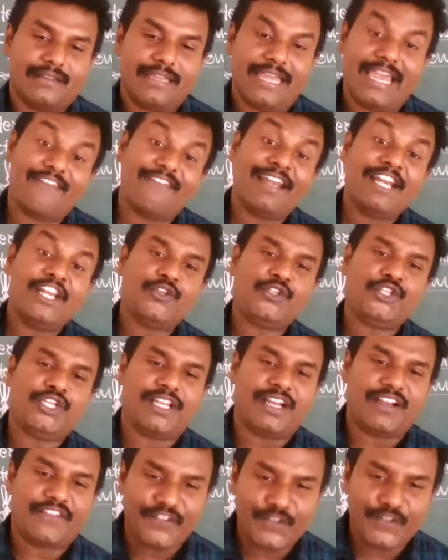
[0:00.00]

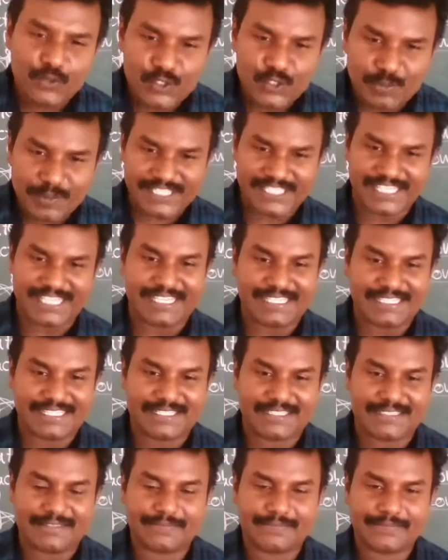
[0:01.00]
evolution of new
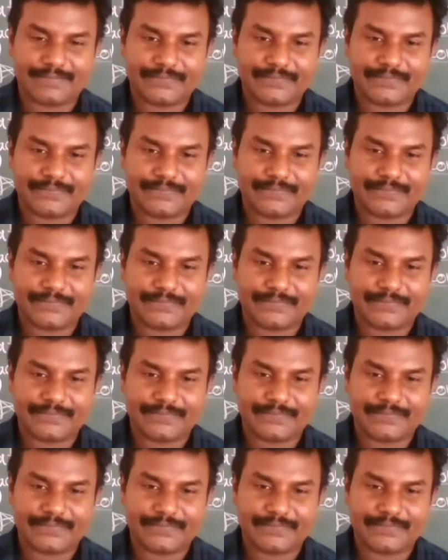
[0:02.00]
species.